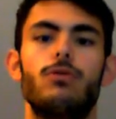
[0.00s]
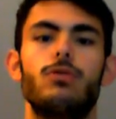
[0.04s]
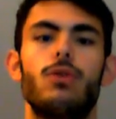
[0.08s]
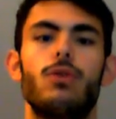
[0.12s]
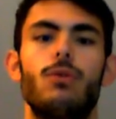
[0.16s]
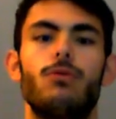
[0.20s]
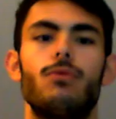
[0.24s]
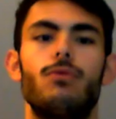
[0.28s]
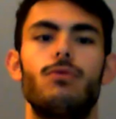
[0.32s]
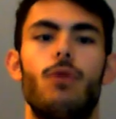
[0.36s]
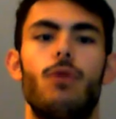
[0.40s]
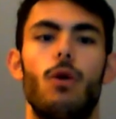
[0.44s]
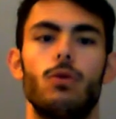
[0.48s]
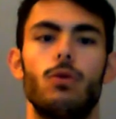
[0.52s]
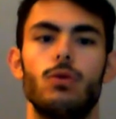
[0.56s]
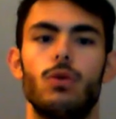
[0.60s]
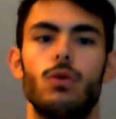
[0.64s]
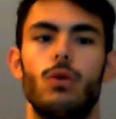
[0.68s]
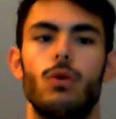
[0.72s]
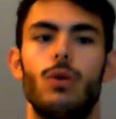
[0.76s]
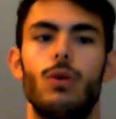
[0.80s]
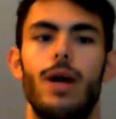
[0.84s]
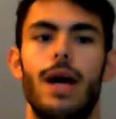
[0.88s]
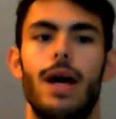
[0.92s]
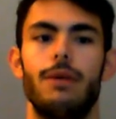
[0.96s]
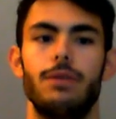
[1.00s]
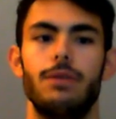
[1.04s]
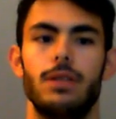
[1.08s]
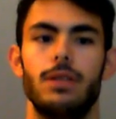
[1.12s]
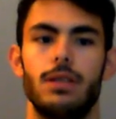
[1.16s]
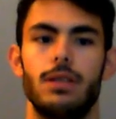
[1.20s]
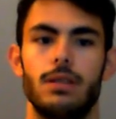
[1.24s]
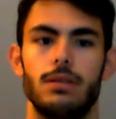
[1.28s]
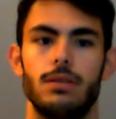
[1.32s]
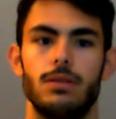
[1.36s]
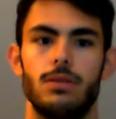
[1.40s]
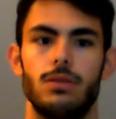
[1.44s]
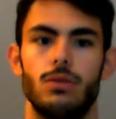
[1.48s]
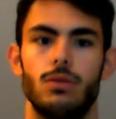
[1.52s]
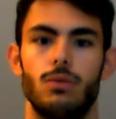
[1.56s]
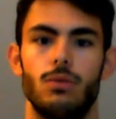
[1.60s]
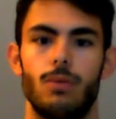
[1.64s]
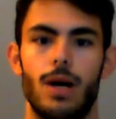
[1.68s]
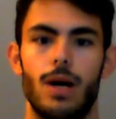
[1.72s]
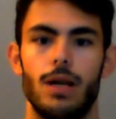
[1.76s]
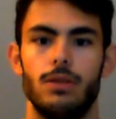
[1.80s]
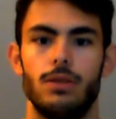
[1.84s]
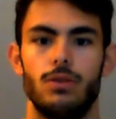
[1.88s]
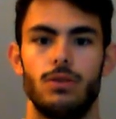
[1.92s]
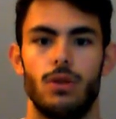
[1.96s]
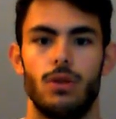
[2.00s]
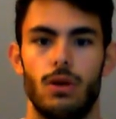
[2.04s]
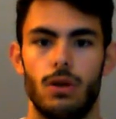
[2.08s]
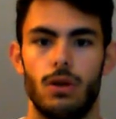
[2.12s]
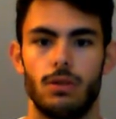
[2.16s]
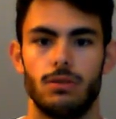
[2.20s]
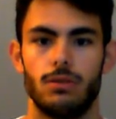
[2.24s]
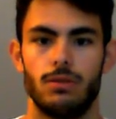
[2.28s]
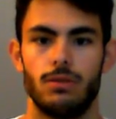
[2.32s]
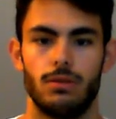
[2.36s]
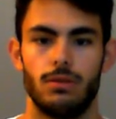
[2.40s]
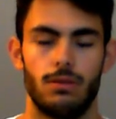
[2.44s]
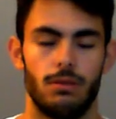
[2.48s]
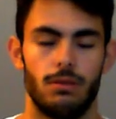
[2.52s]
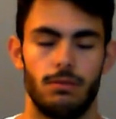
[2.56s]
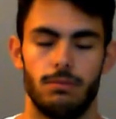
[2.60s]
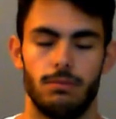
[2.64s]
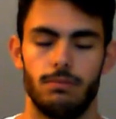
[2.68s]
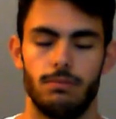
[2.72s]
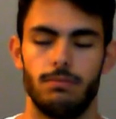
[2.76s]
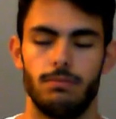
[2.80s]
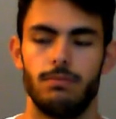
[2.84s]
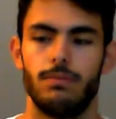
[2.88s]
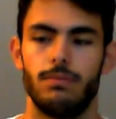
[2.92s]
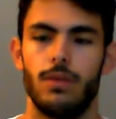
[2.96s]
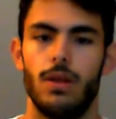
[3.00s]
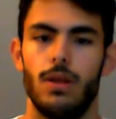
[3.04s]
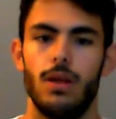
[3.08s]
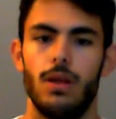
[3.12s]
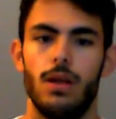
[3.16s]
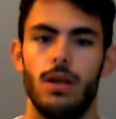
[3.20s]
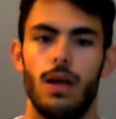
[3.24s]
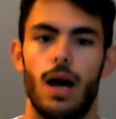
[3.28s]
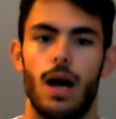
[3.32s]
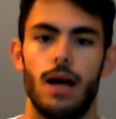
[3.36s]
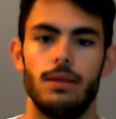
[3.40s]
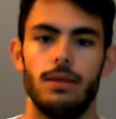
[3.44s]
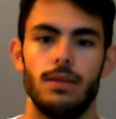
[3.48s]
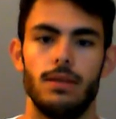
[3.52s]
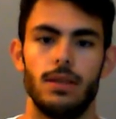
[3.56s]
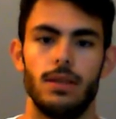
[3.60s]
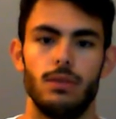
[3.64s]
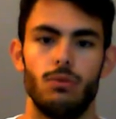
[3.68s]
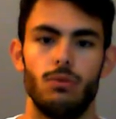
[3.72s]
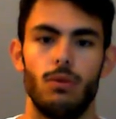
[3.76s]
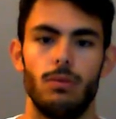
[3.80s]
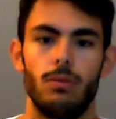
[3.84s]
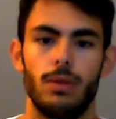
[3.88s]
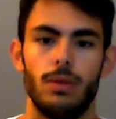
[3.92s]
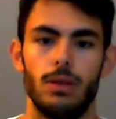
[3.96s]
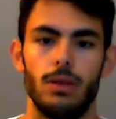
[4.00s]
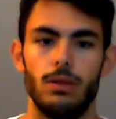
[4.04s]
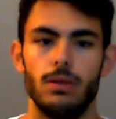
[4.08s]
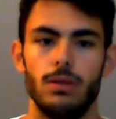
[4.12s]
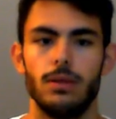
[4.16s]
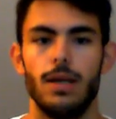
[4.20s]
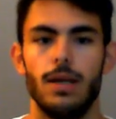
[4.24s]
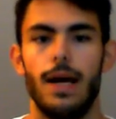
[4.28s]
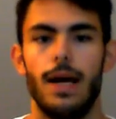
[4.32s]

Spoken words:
photo evidence to my talk. So I think it will be good.